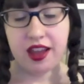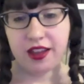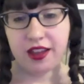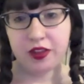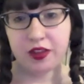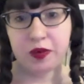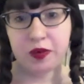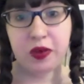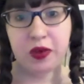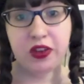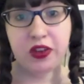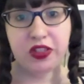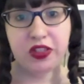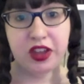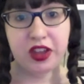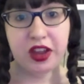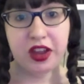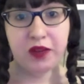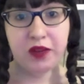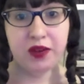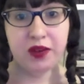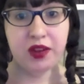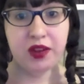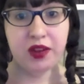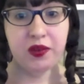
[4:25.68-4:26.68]
next
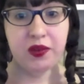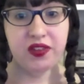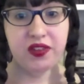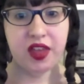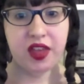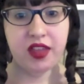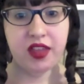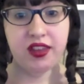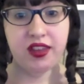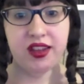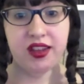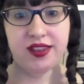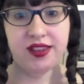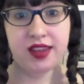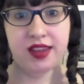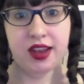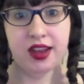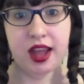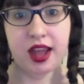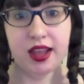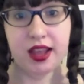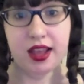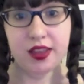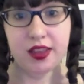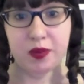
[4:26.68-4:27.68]
book that I read was
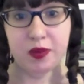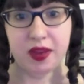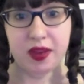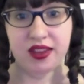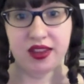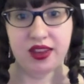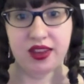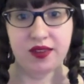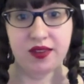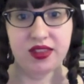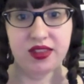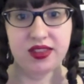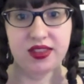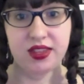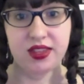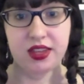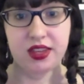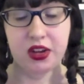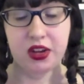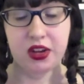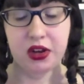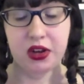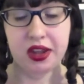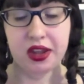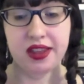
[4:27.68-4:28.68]
Holidays on Ice by David
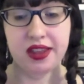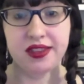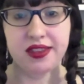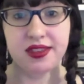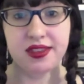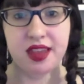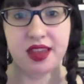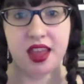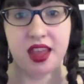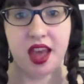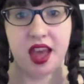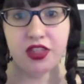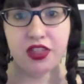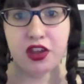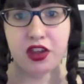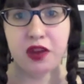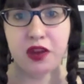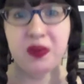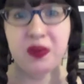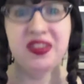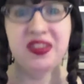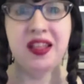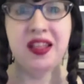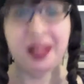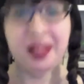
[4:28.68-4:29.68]
Sedaris. I
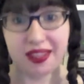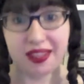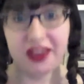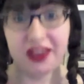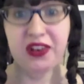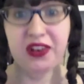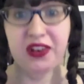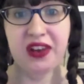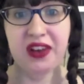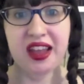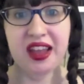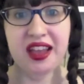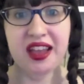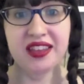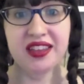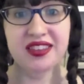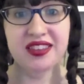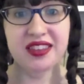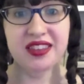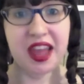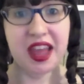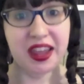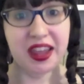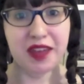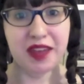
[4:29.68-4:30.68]
thought it was
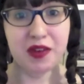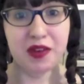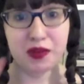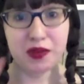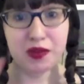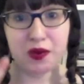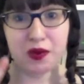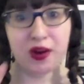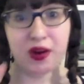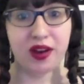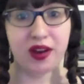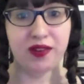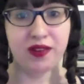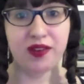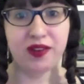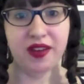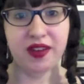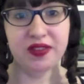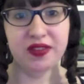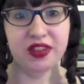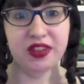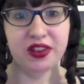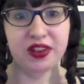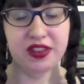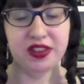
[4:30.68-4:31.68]
hilarious. I gave it 4 out
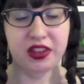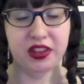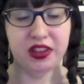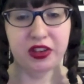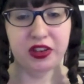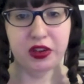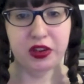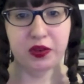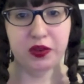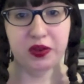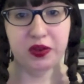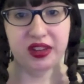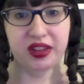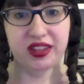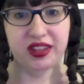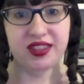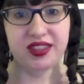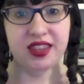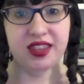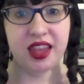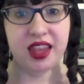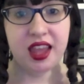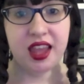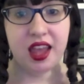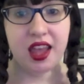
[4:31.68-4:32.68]
of 5 stars on
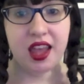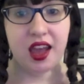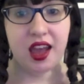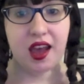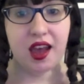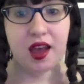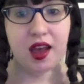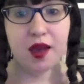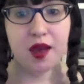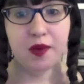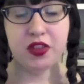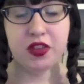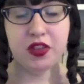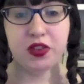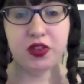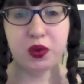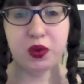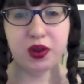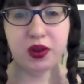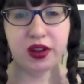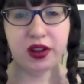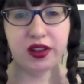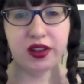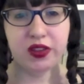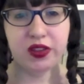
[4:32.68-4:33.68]
Goodreads. Some of
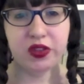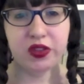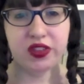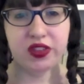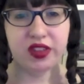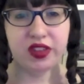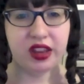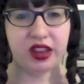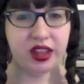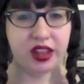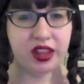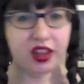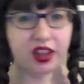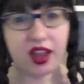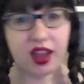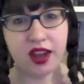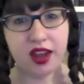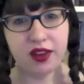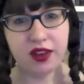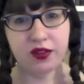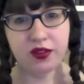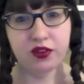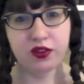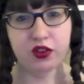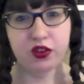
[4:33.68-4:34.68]
the stories
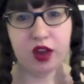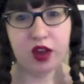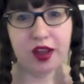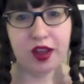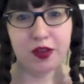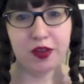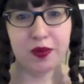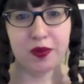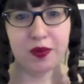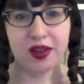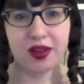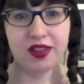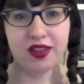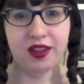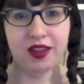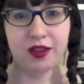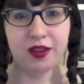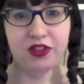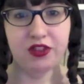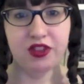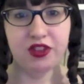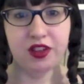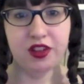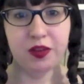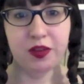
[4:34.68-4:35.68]
didn't kind of grasp my
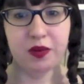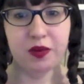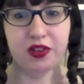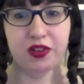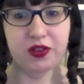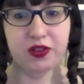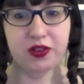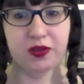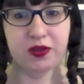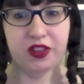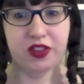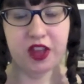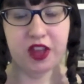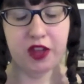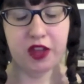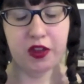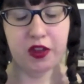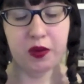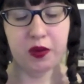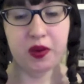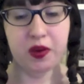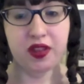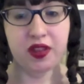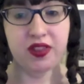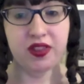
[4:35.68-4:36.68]
attention as much as
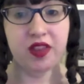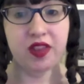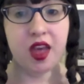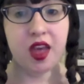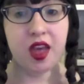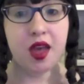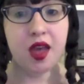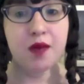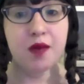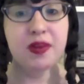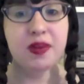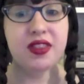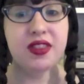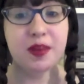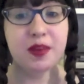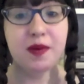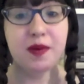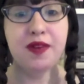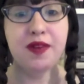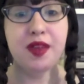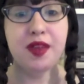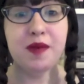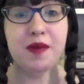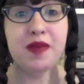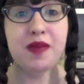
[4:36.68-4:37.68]
the other ones, but
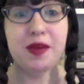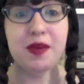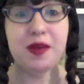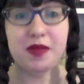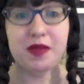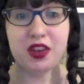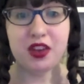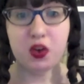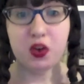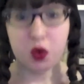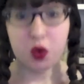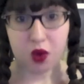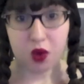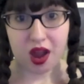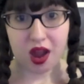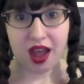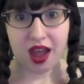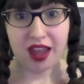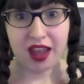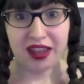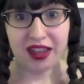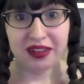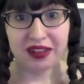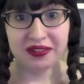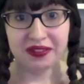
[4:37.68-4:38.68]
some of them made me
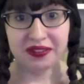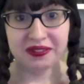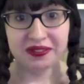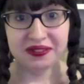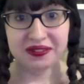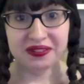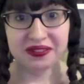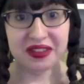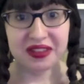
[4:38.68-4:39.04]
cry